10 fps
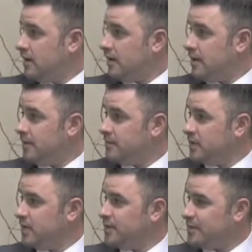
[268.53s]
Um,
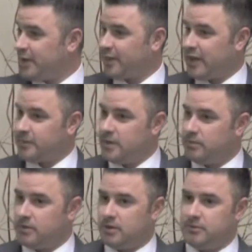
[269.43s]
you hear about a lot of
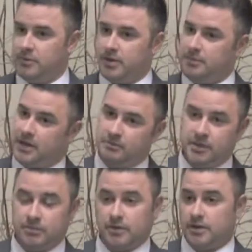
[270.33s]
people, oh boy, man,
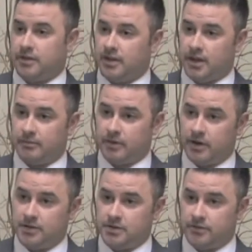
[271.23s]
people are going to think I'm crazy